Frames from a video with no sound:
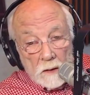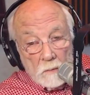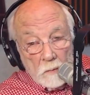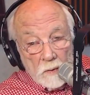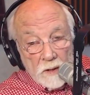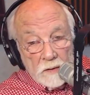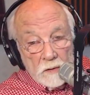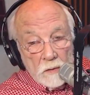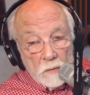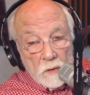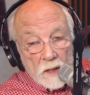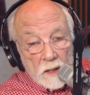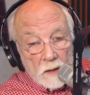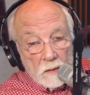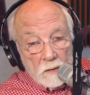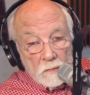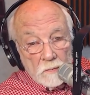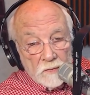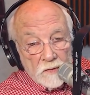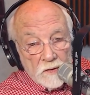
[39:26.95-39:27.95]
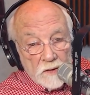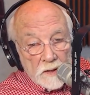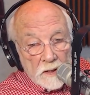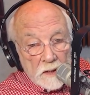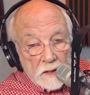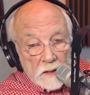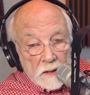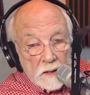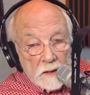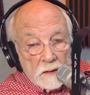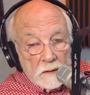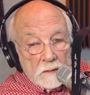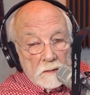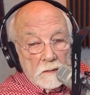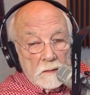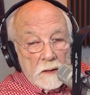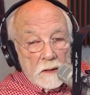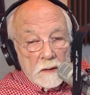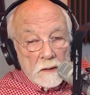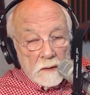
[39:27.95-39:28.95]
We do our own thing,
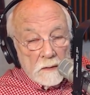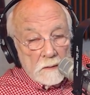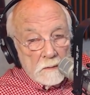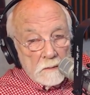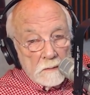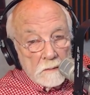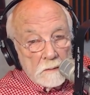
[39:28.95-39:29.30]
and,